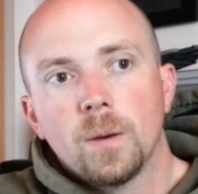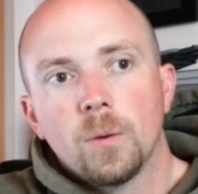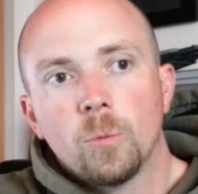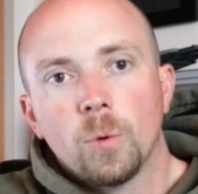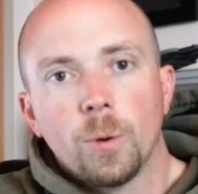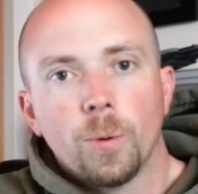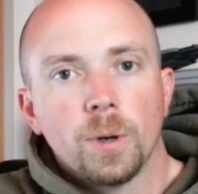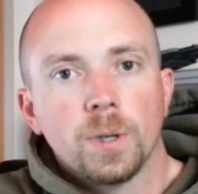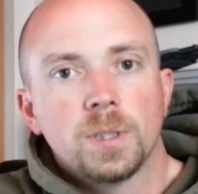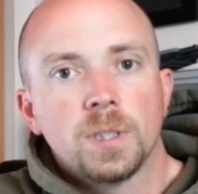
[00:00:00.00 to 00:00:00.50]

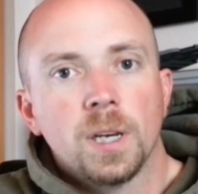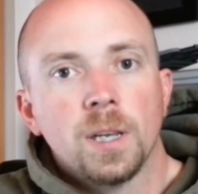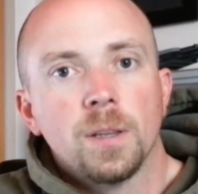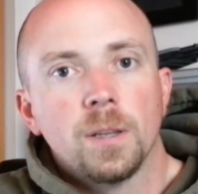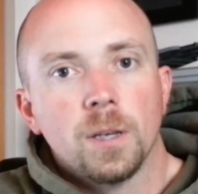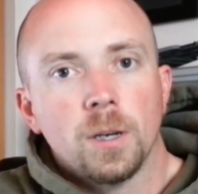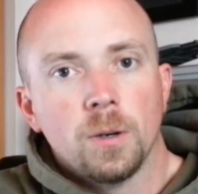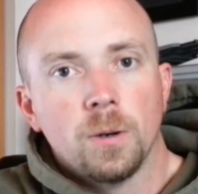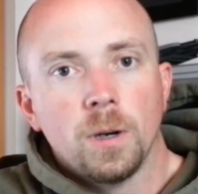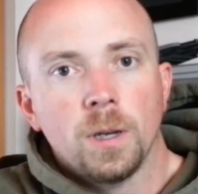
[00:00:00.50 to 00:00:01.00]
we weren't
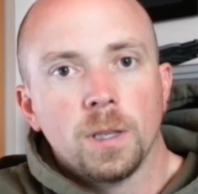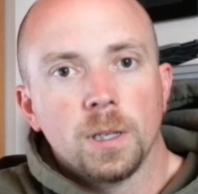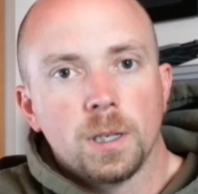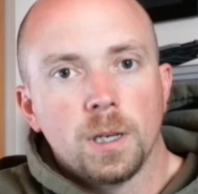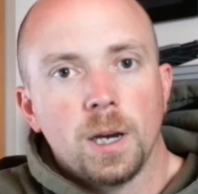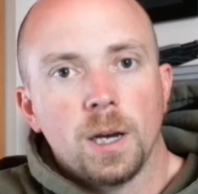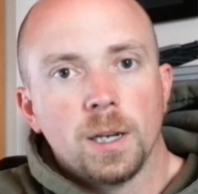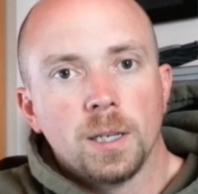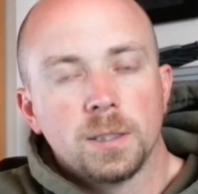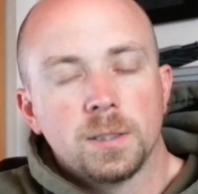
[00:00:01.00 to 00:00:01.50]
done though on the
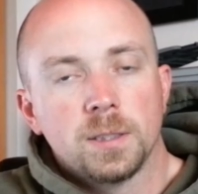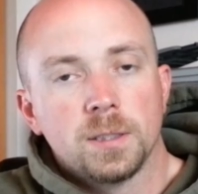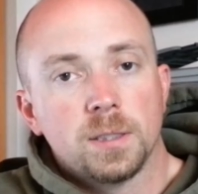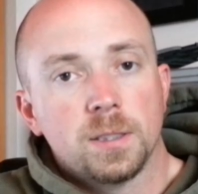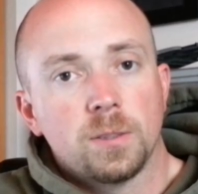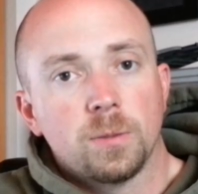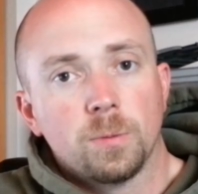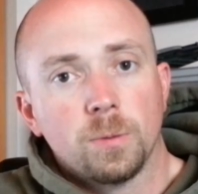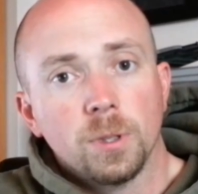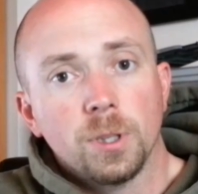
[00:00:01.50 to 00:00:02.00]
Connex because
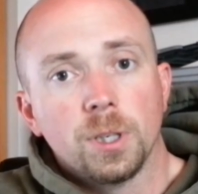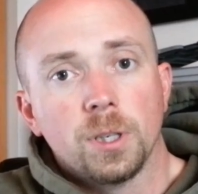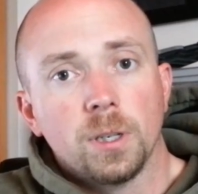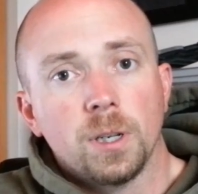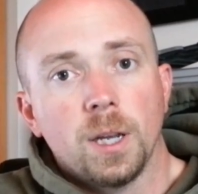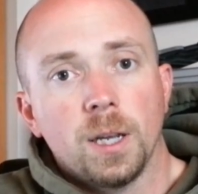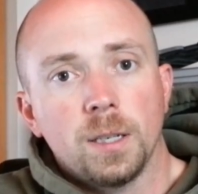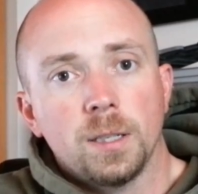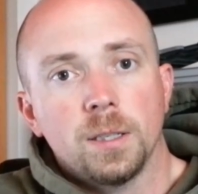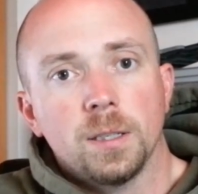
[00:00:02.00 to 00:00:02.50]
it's a really
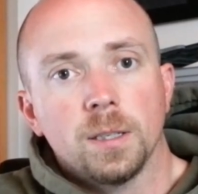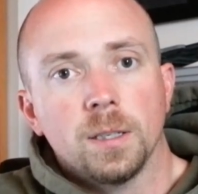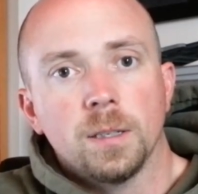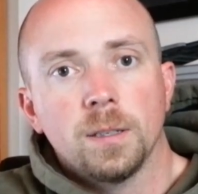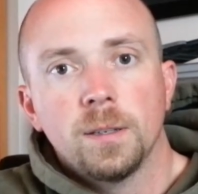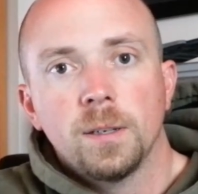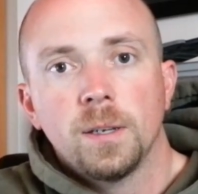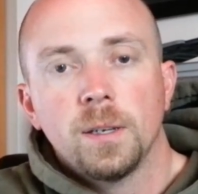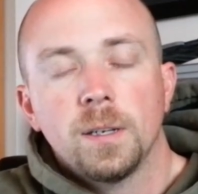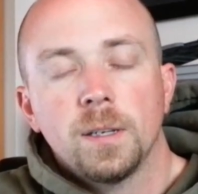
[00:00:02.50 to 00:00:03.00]
good
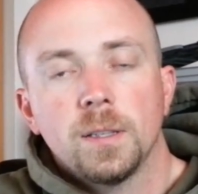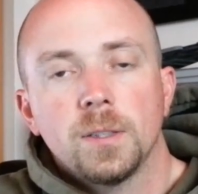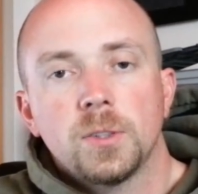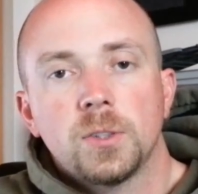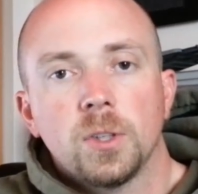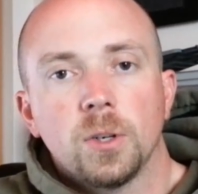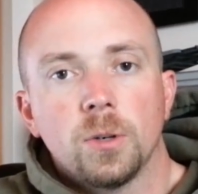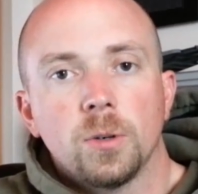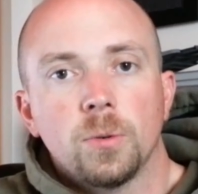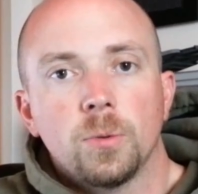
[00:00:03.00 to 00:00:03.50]
idea.
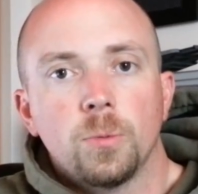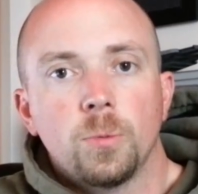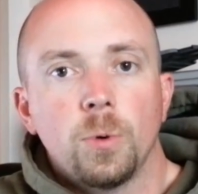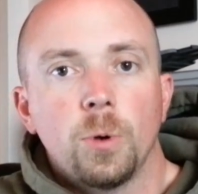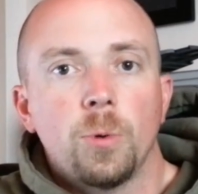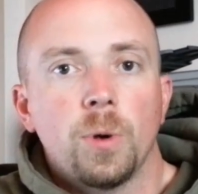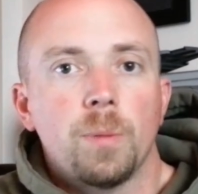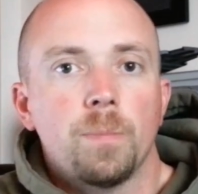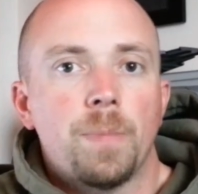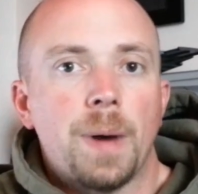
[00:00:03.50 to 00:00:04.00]
So
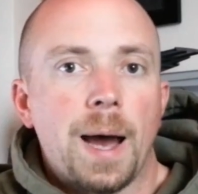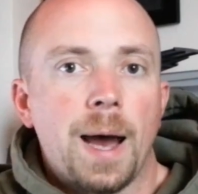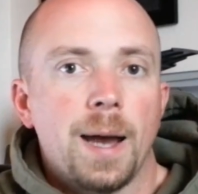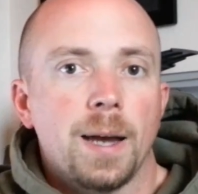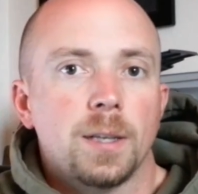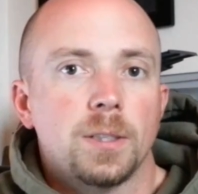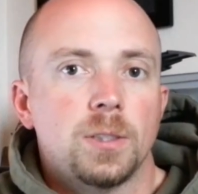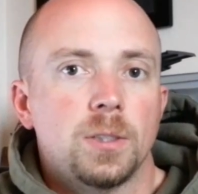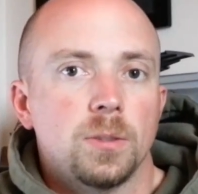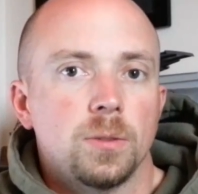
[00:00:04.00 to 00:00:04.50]
we went
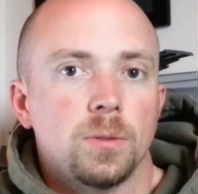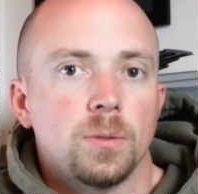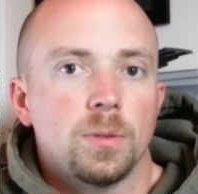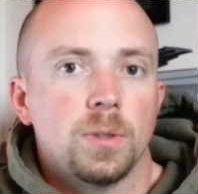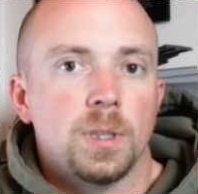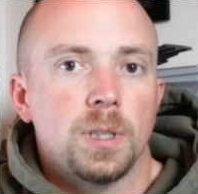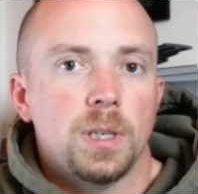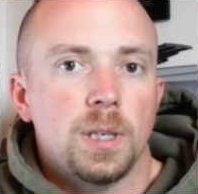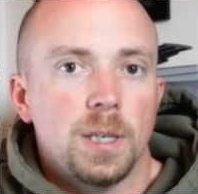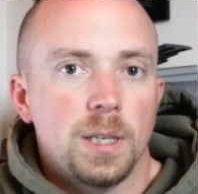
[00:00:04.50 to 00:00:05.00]
back to
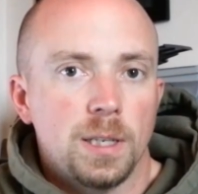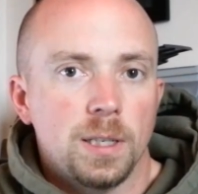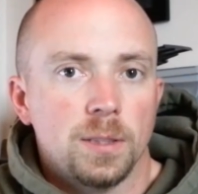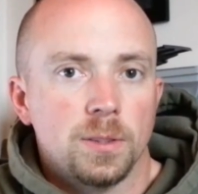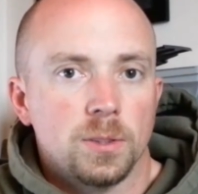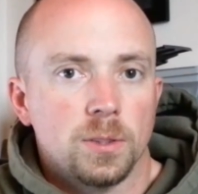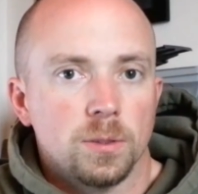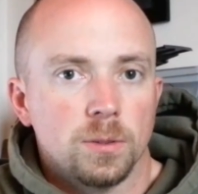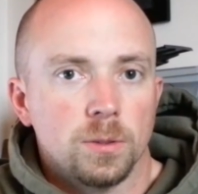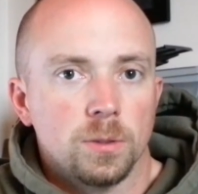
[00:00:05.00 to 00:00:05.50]
the
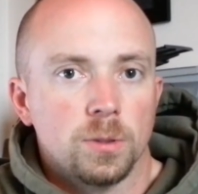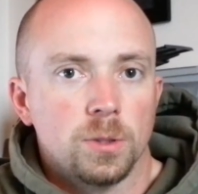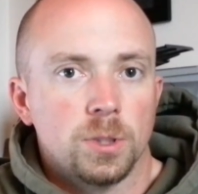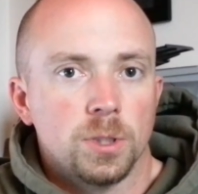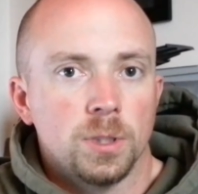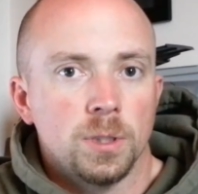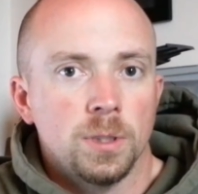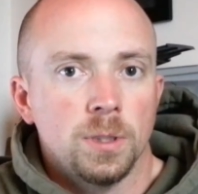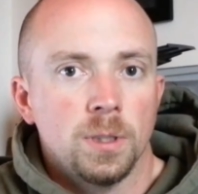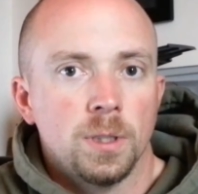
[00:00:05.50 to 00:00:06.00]
heating
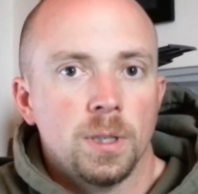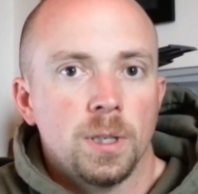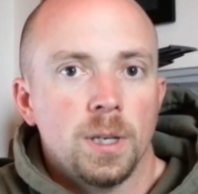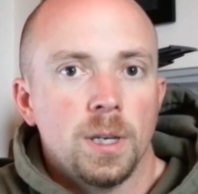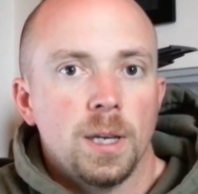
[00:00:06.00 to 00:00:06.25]
solution,